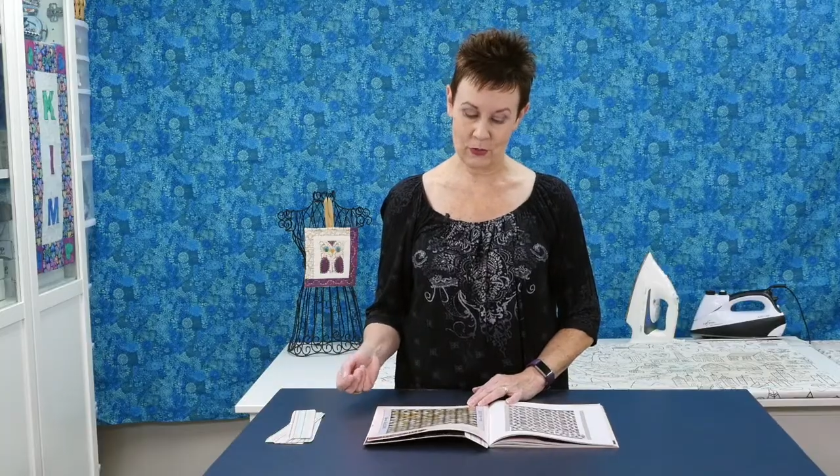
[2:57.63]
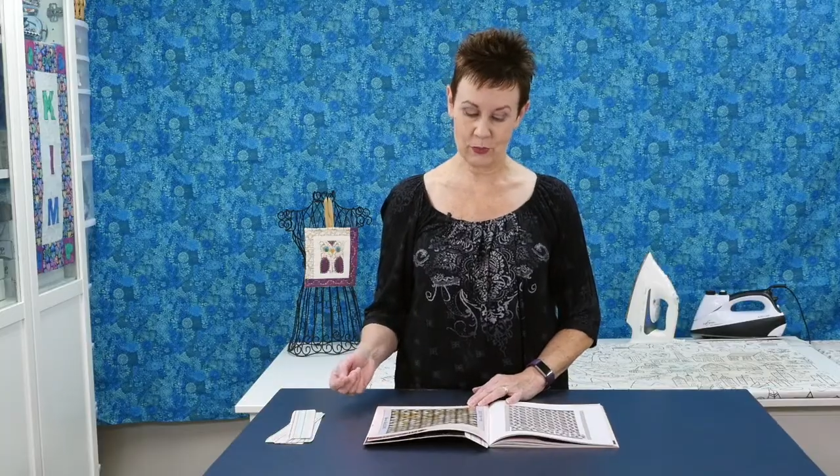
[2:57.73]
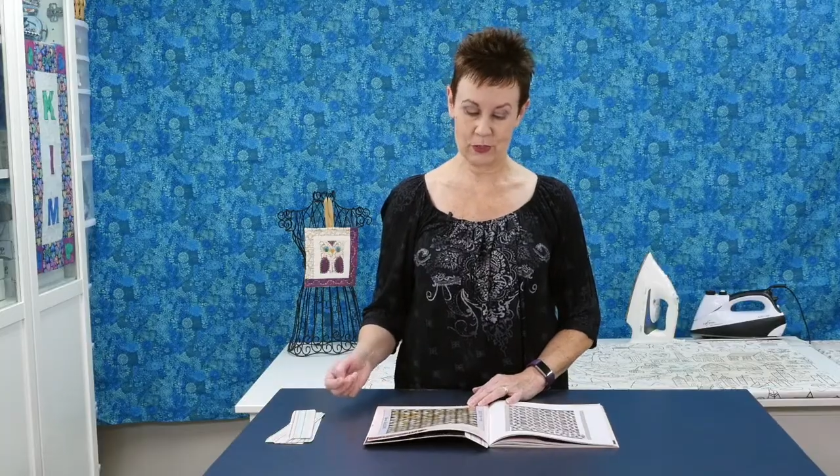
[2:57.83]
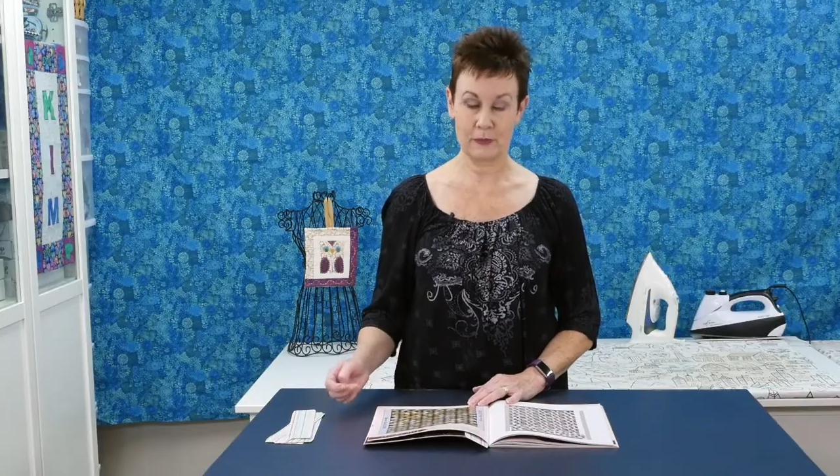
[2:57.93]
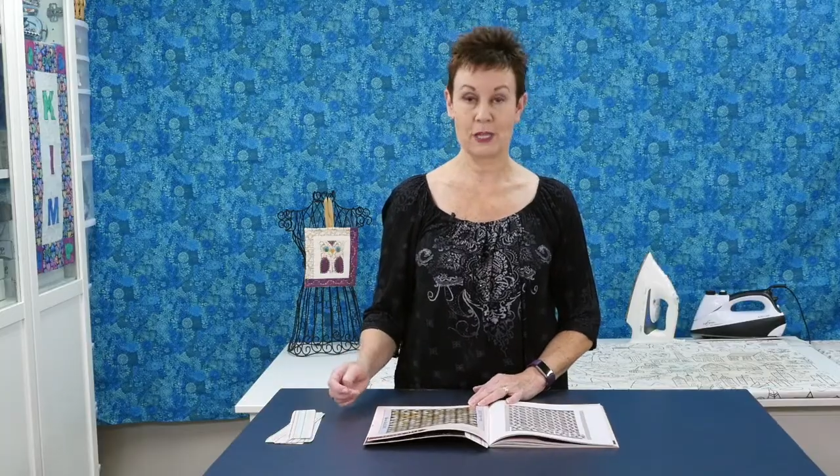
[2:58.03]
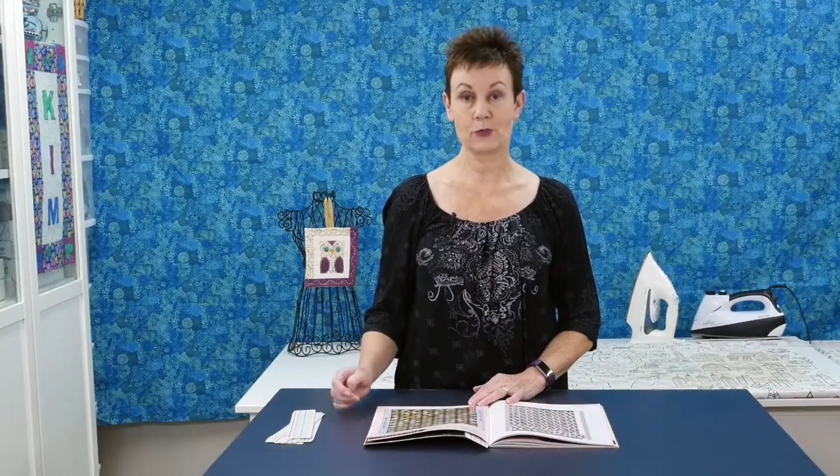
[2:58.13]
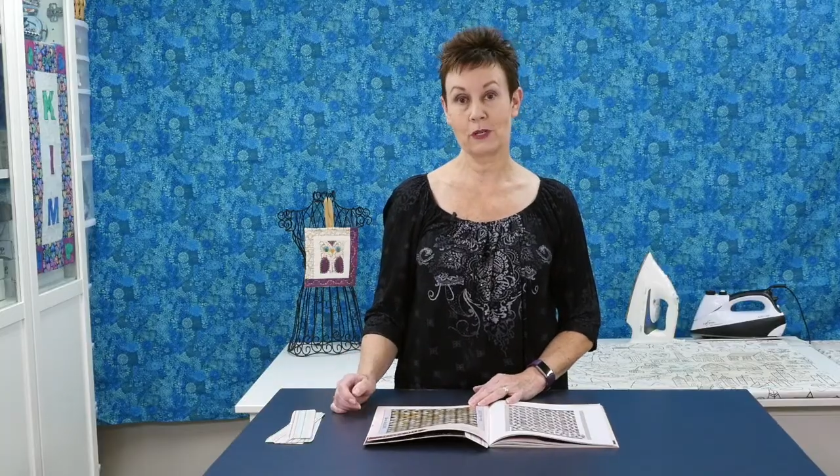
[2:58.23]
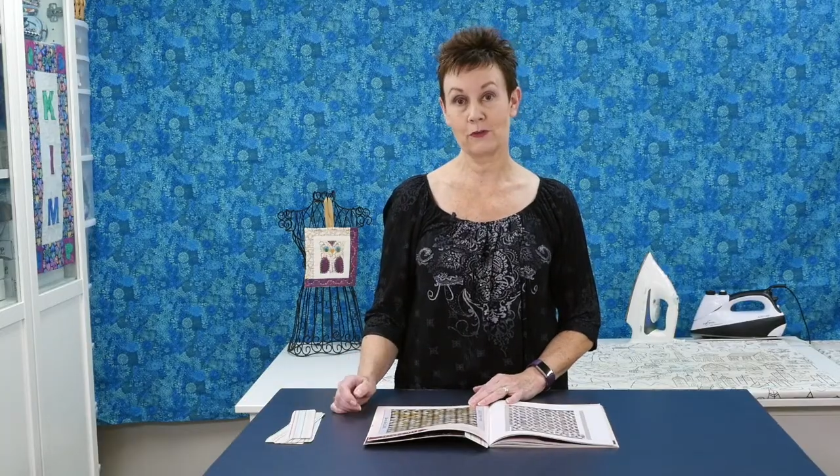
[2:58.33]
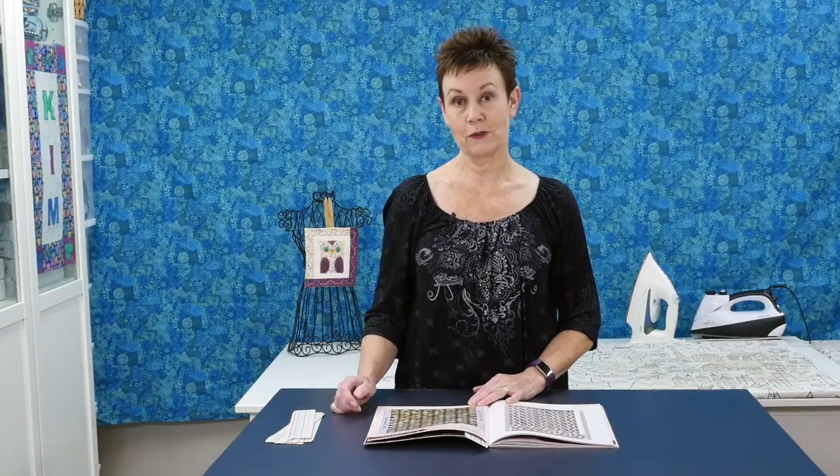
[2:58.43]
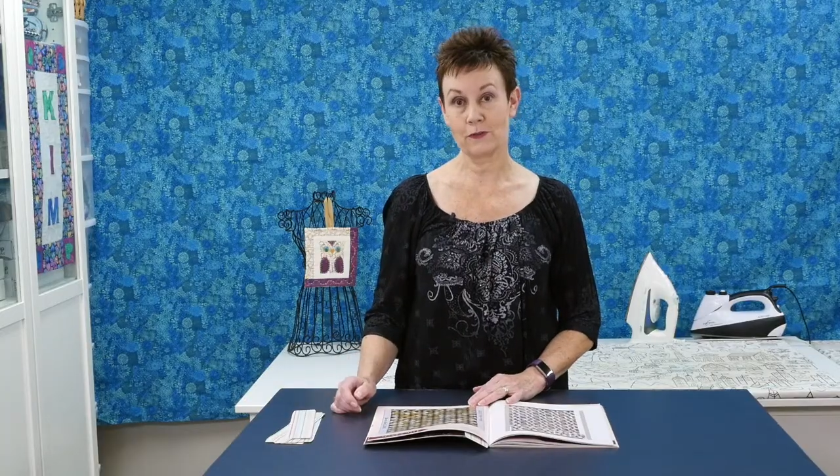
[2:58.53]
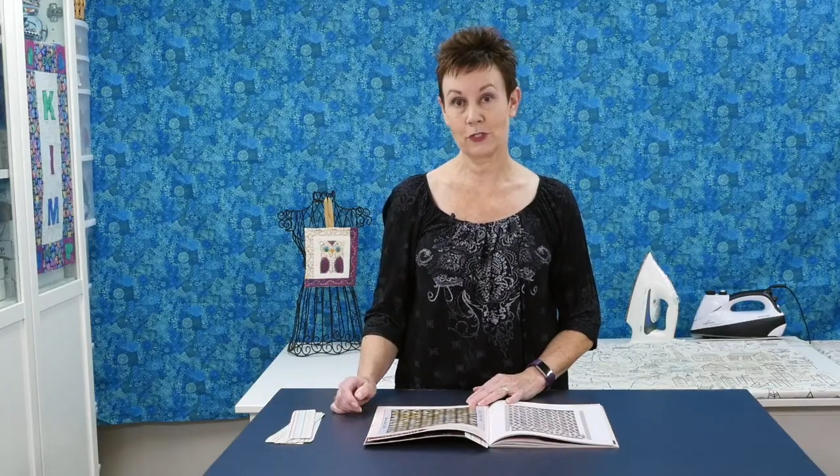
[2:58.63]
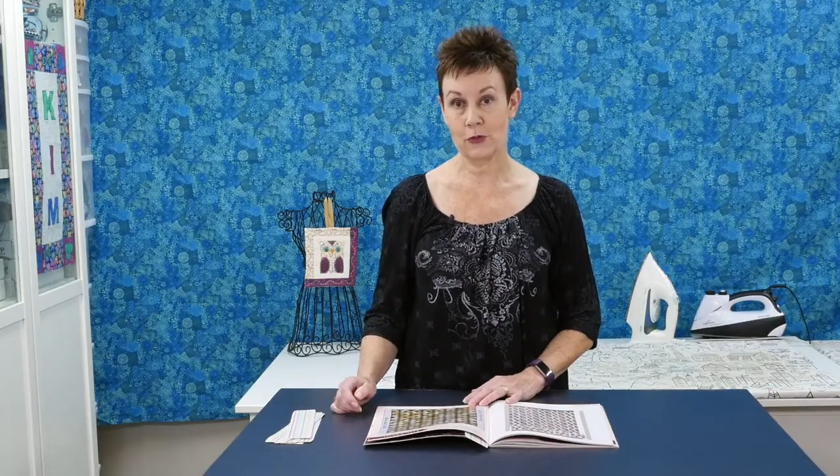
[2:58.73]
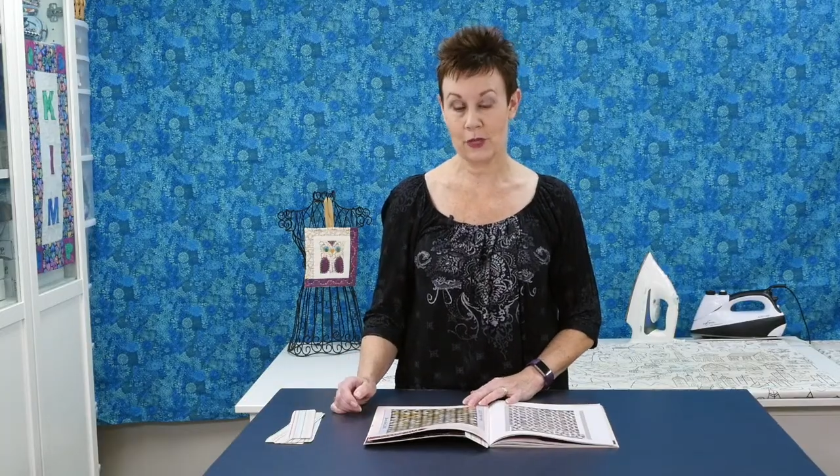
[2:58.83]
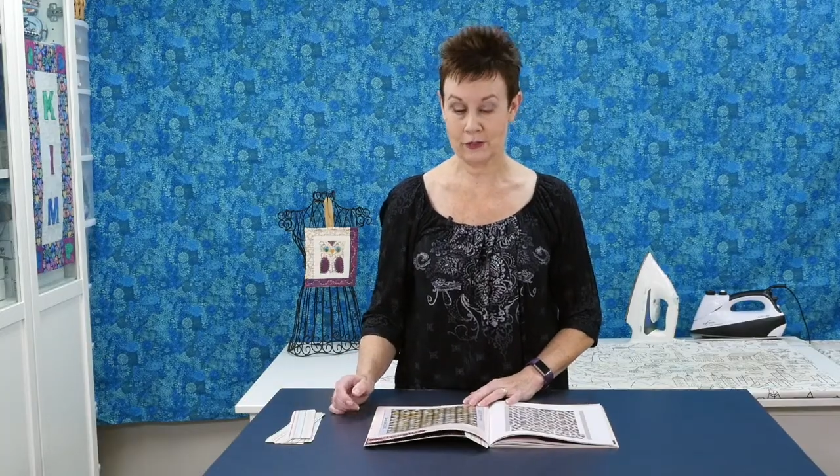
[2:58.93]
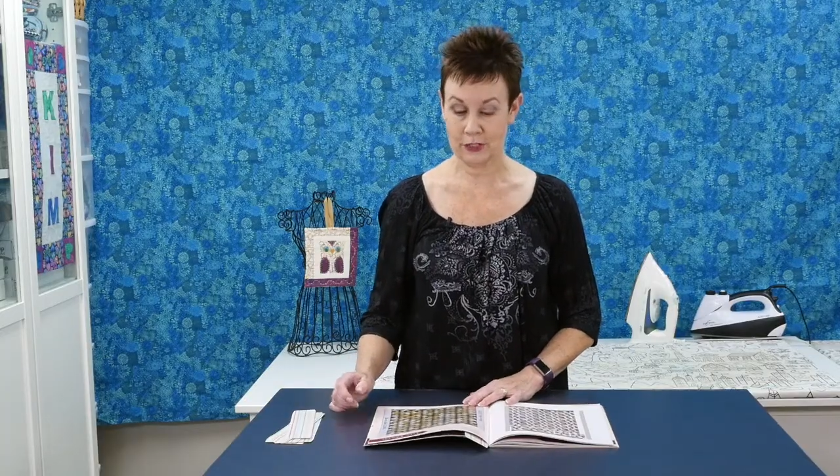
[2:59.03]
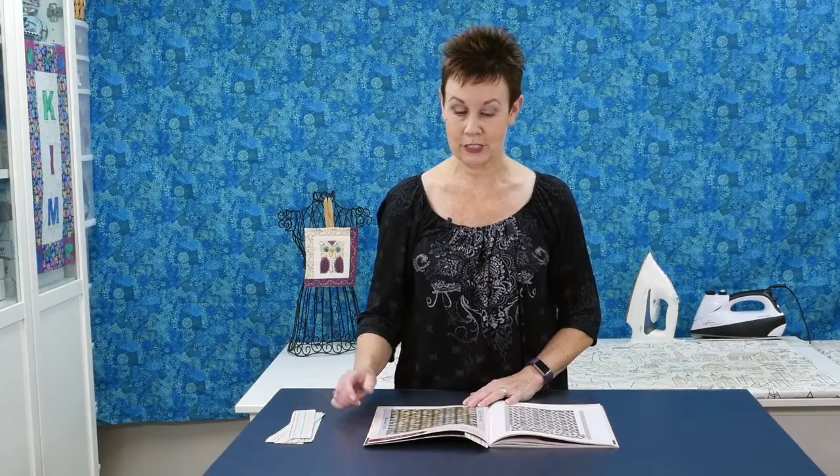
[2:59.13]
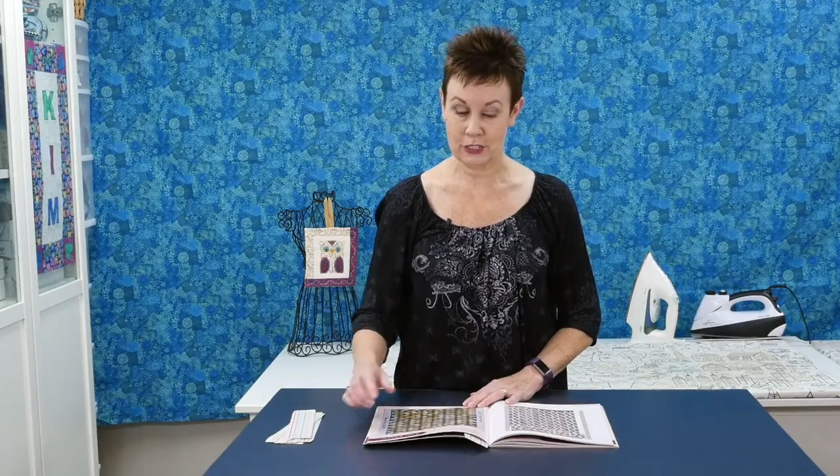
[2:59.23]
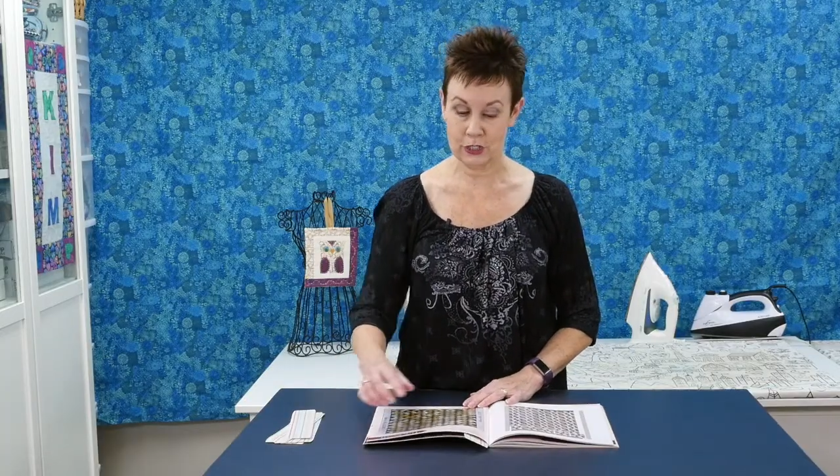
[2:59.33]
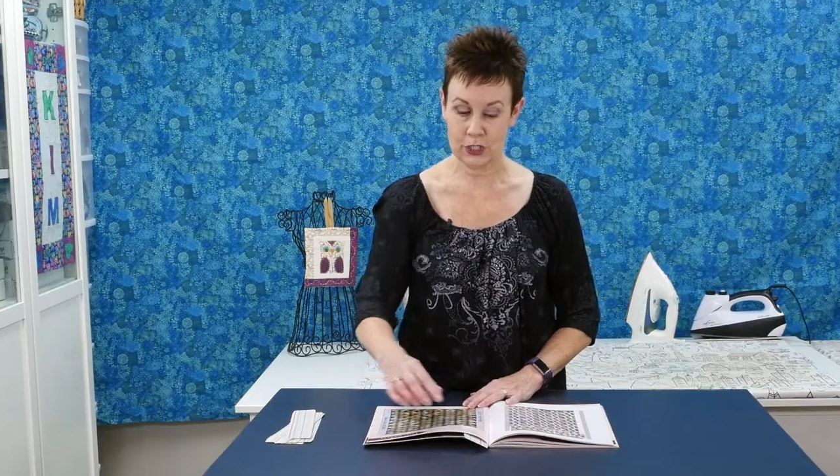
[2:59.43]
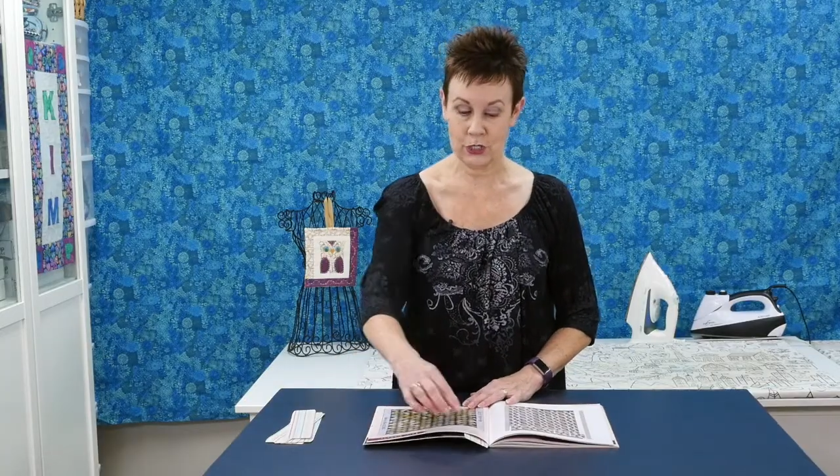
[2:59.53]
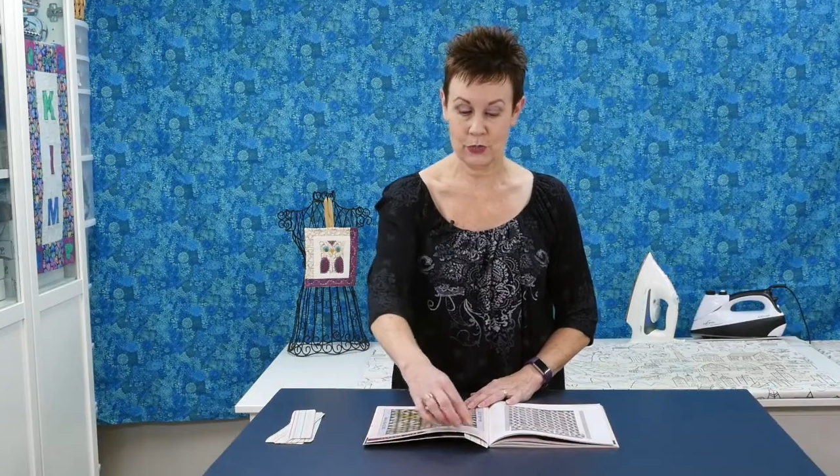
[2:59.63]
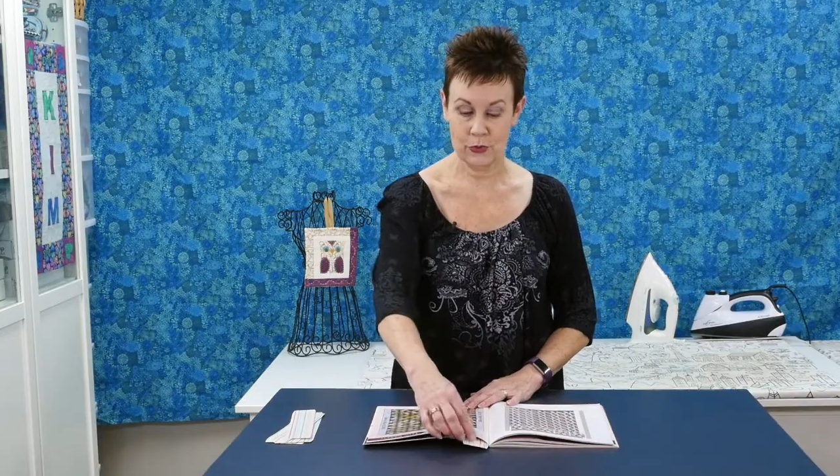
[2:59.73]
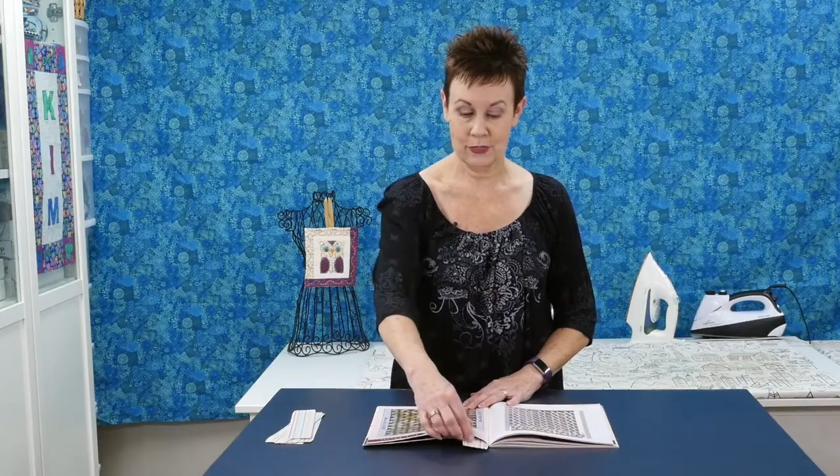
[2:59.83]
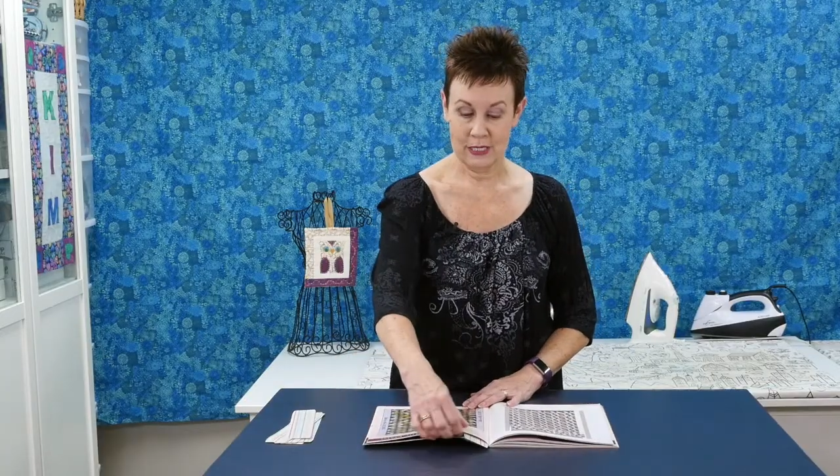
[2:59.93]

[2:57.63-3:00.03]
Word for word: which was May twenty-fifth, two thousand two.